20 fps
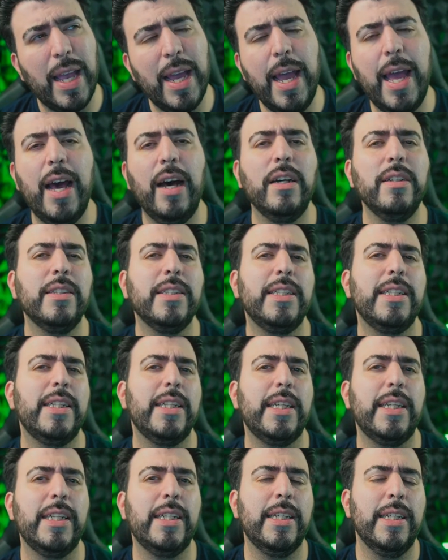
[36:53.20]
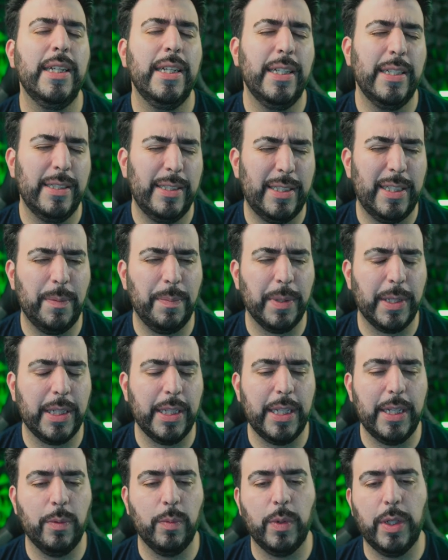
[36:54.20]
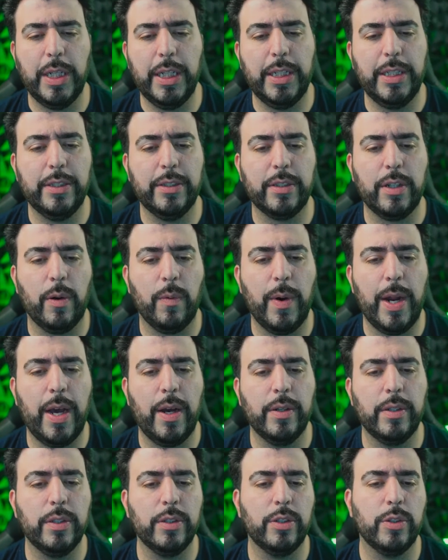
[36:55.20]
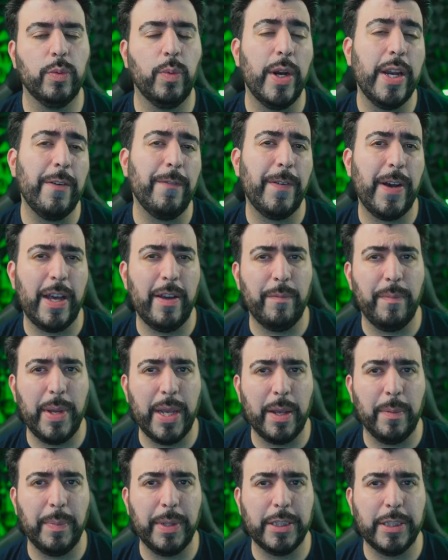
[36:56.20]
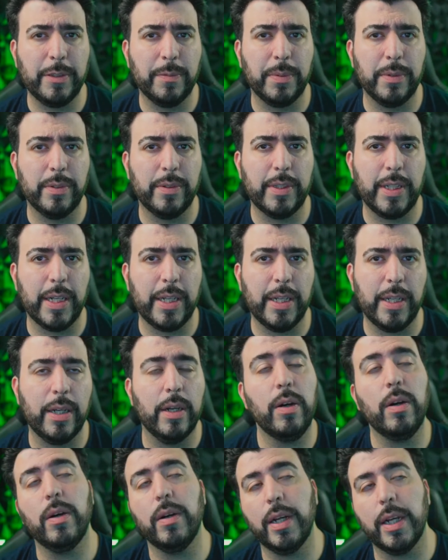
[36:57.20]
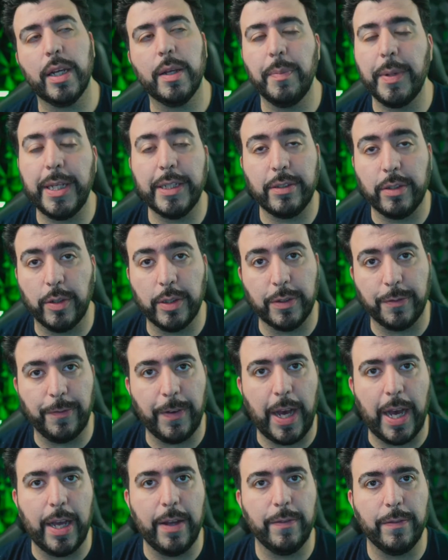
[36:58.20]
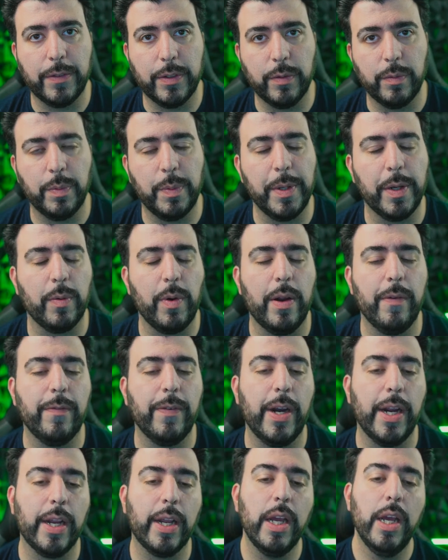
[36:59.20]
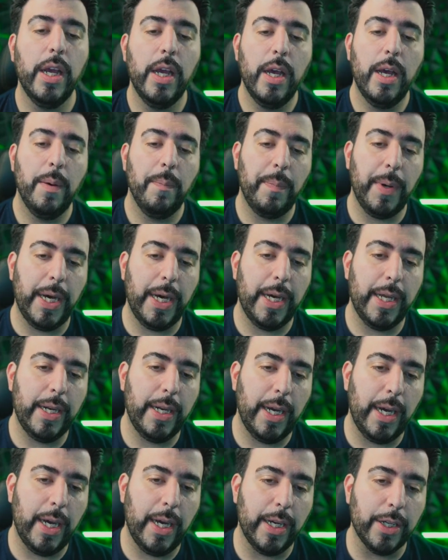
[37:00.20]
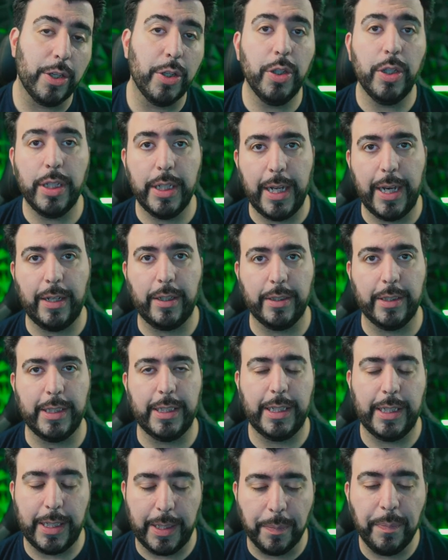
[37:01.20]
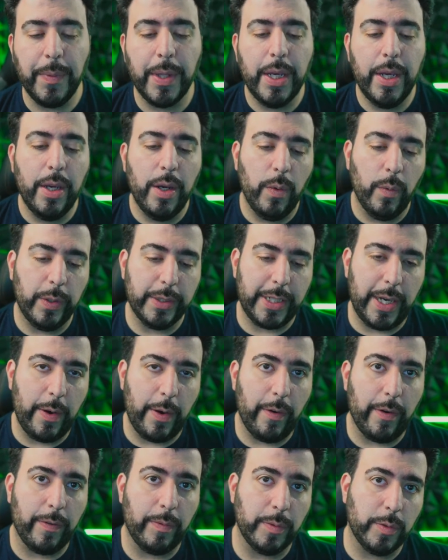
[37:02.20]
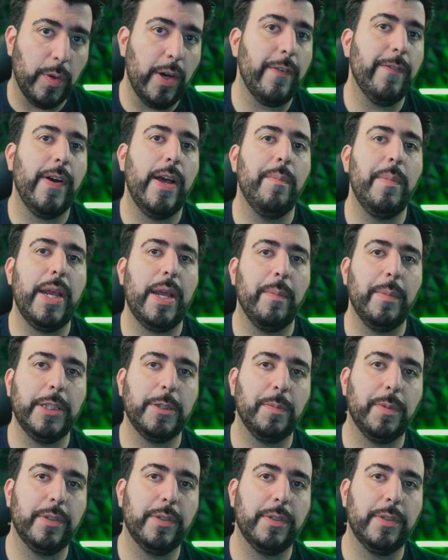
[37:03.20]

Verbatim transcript: LTE typically was around 25 megabits per second, or it could be as low as five, to be quite frank. But uh, good LTE was anywhere from 25 megabits per